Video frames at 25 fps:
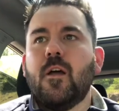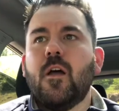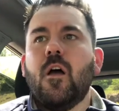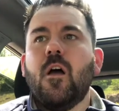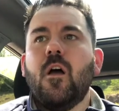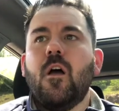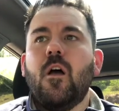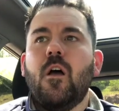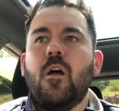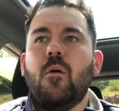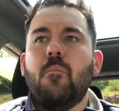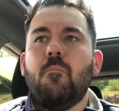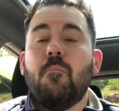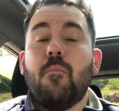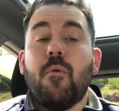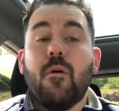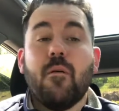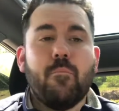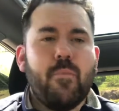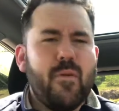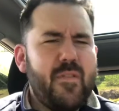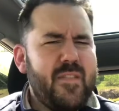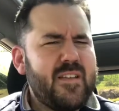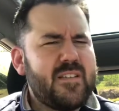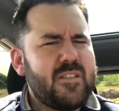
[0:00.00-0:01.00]

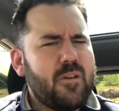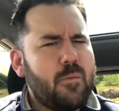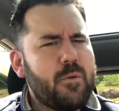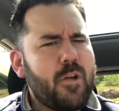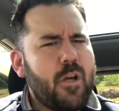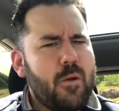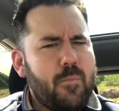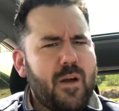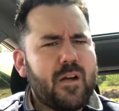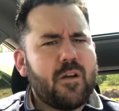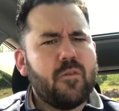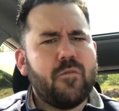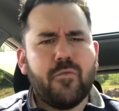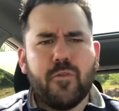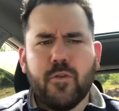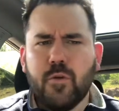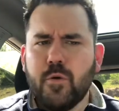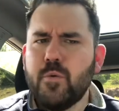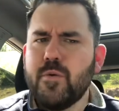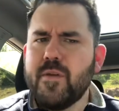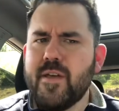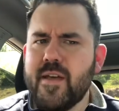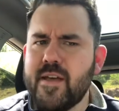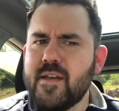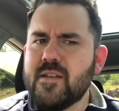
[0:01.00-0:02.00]
But this, I'm going back a
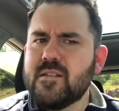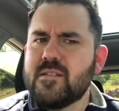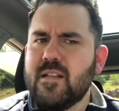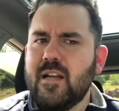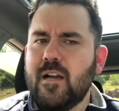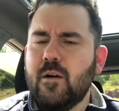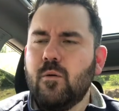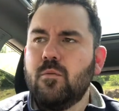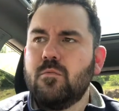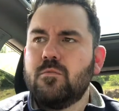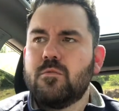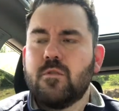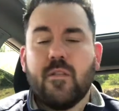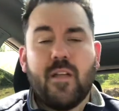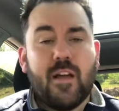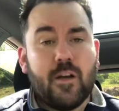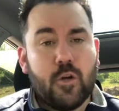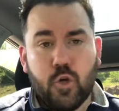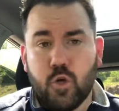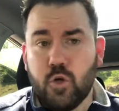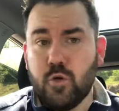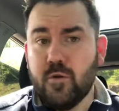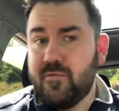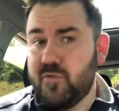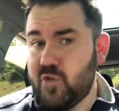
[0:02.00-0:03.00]
few years now, so that
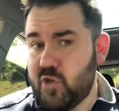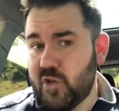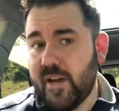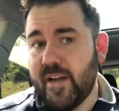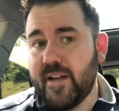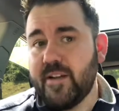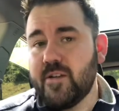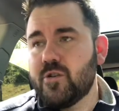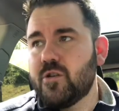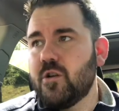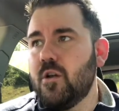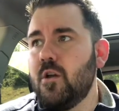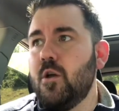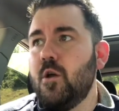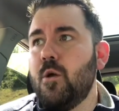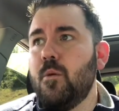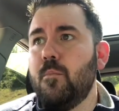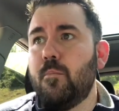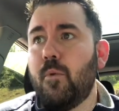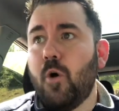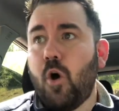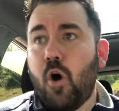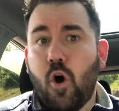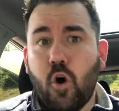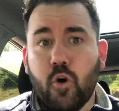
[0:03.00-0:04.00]
could have changed.
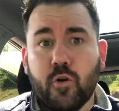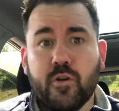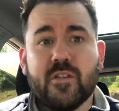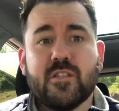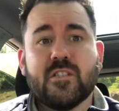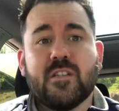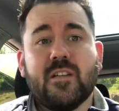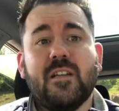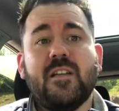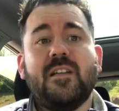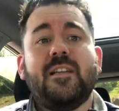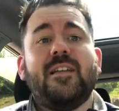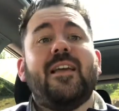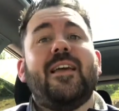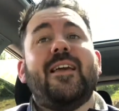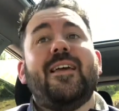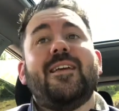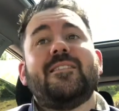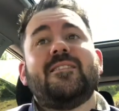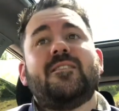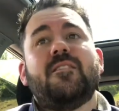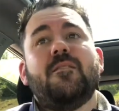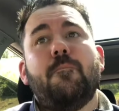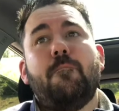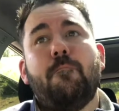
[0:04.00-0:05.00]
But honestly, it
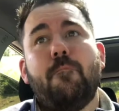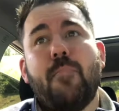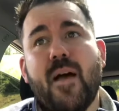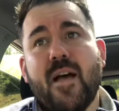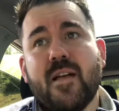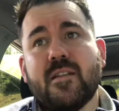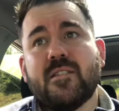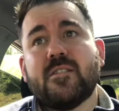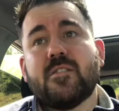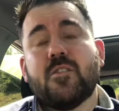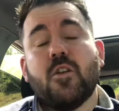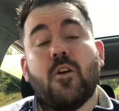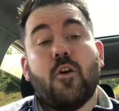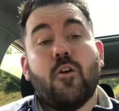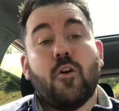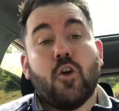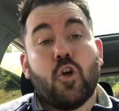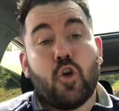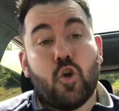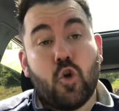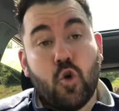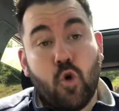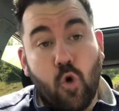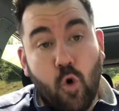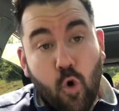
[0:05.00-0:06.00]
is the best
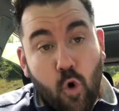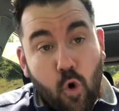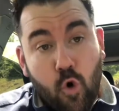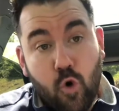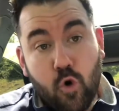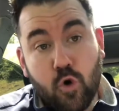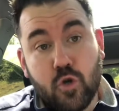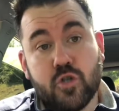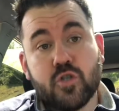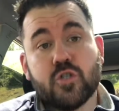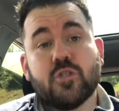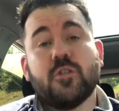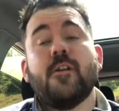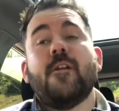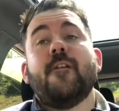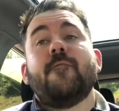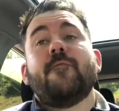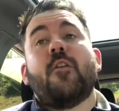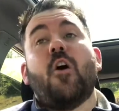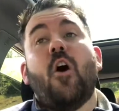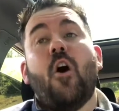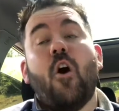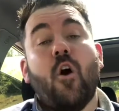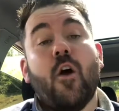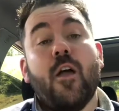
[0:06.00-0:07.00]
course
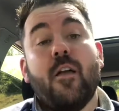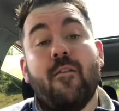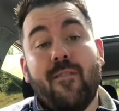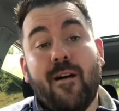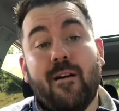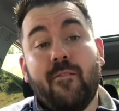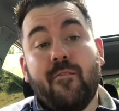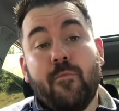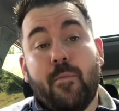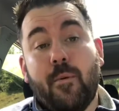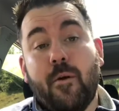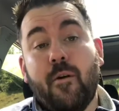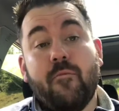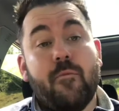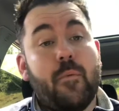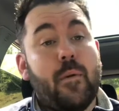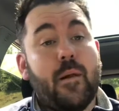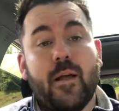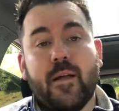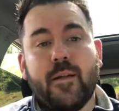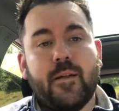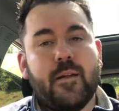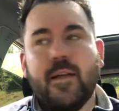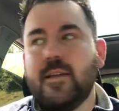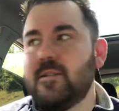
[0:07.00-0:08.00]
I have ever
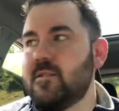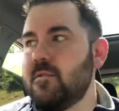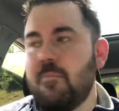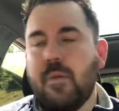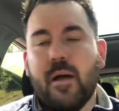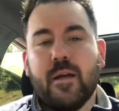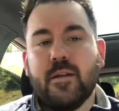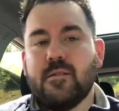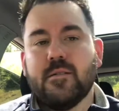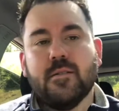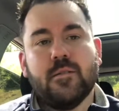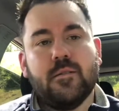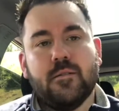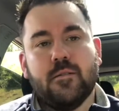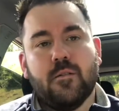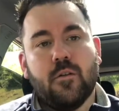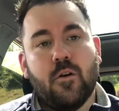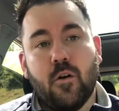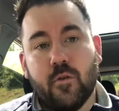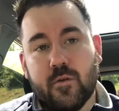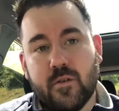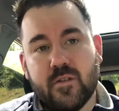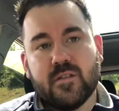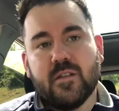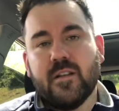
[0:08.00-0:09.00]
played. It's amazing.
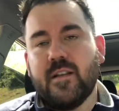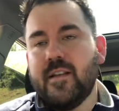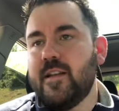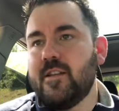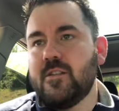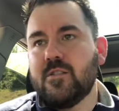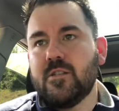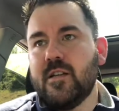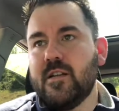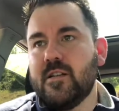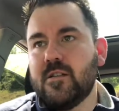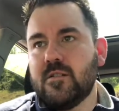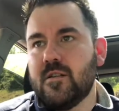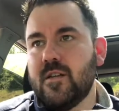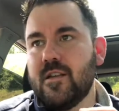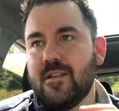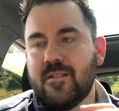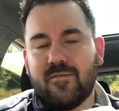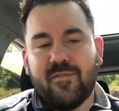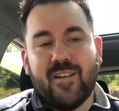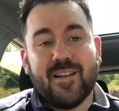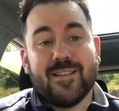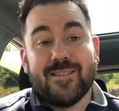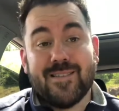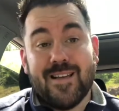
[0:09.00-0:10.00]
Honestly,
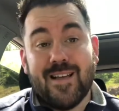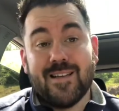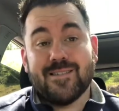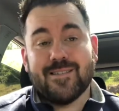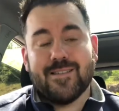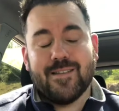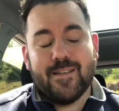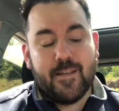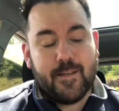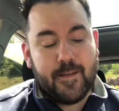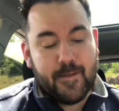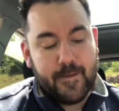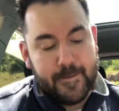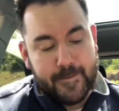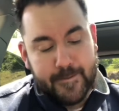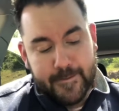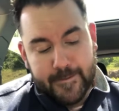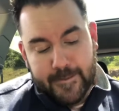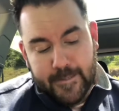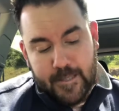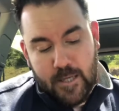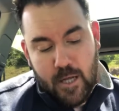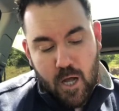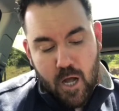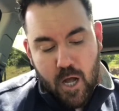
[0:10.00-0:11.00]
it's fantastic.
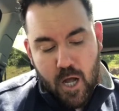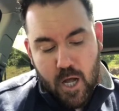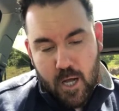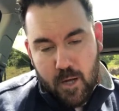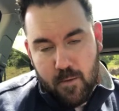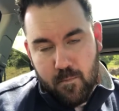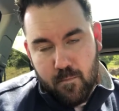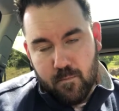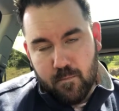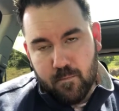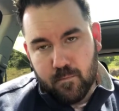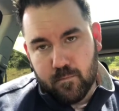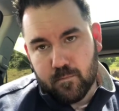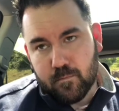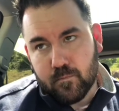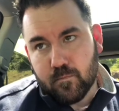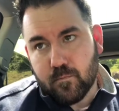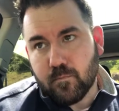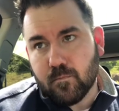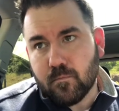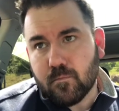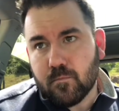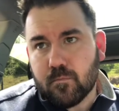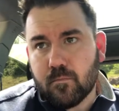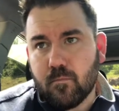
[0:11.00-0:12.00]

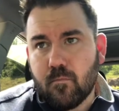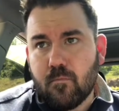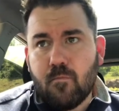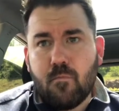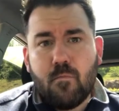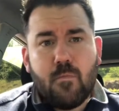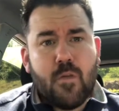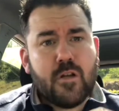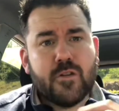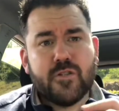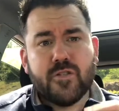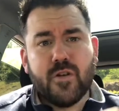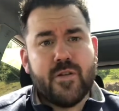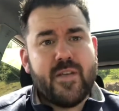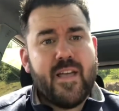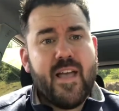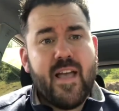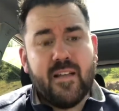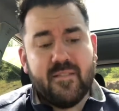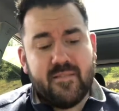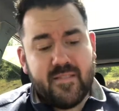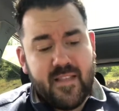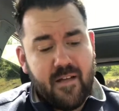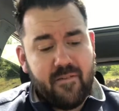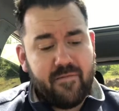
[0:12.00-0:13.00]
So
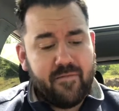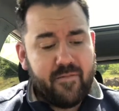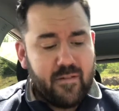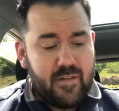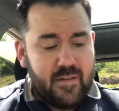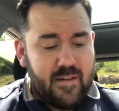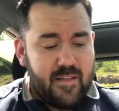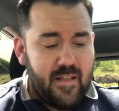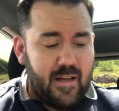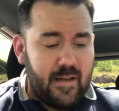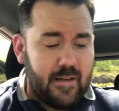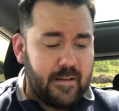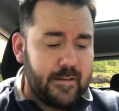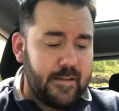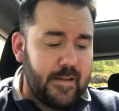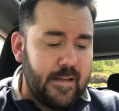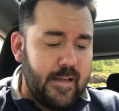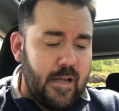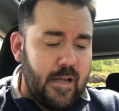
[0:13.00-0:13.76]
yeah, definitely that.